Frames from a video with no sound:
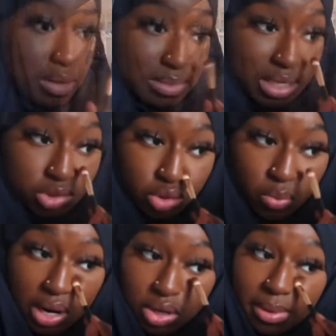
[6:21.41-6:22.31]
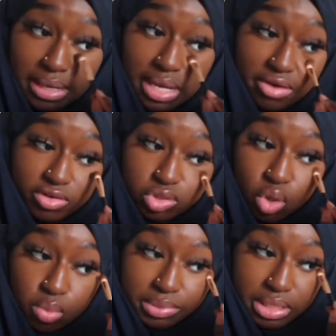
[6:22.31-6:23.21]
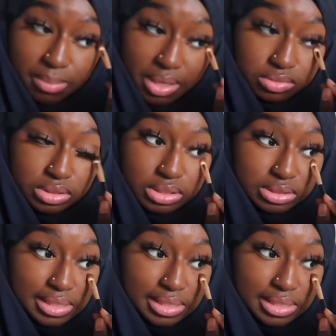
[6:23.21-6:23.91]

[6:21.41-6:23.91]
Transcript: I'm not sure why nobody ever told me about this.